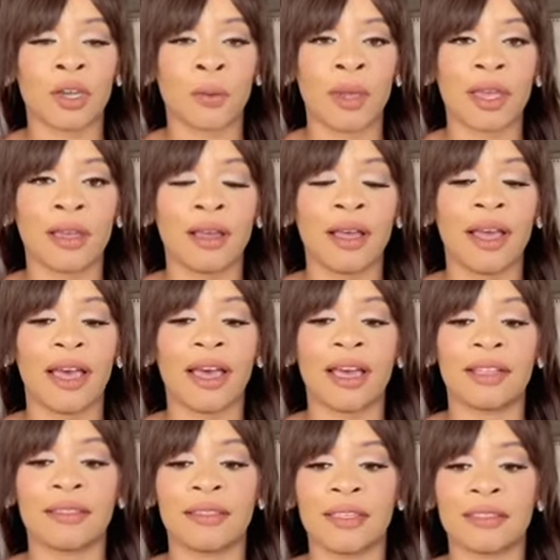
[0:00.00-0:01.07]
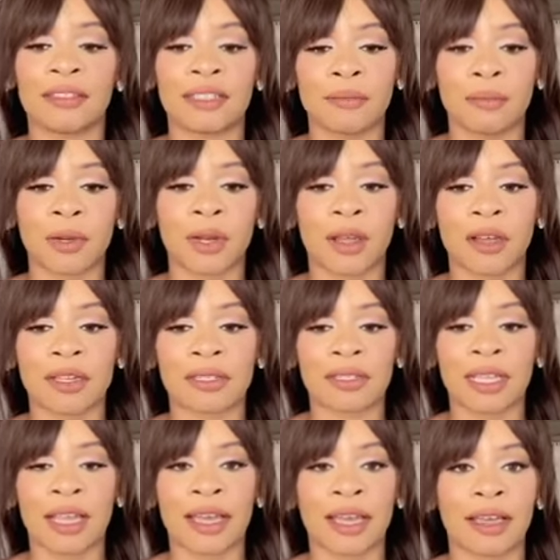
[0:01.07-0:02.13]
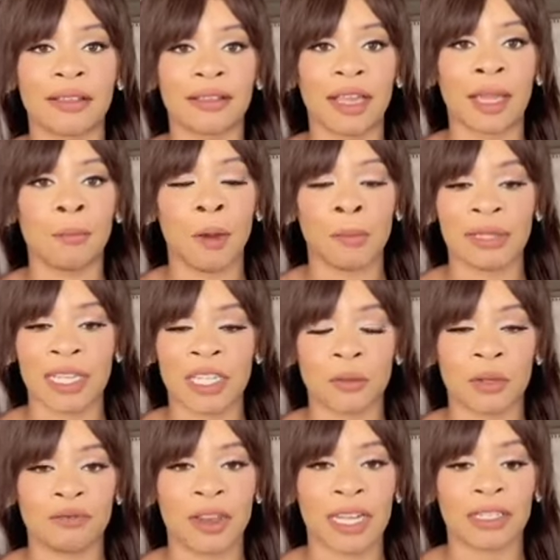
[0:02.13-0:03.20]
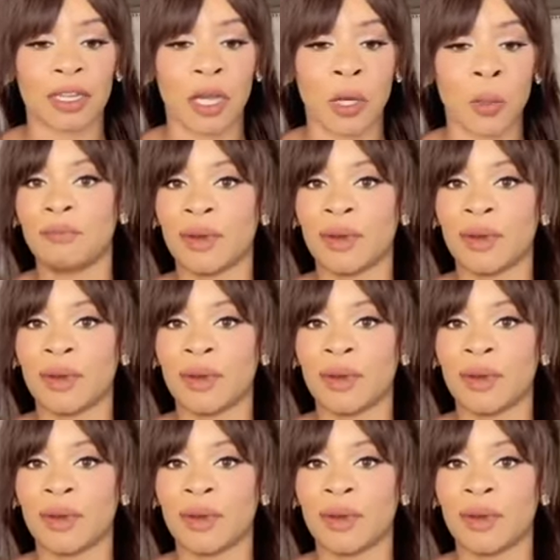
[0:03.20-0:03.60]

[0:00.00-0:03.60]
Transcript: quick and these are some products that I'm obsessed with right now.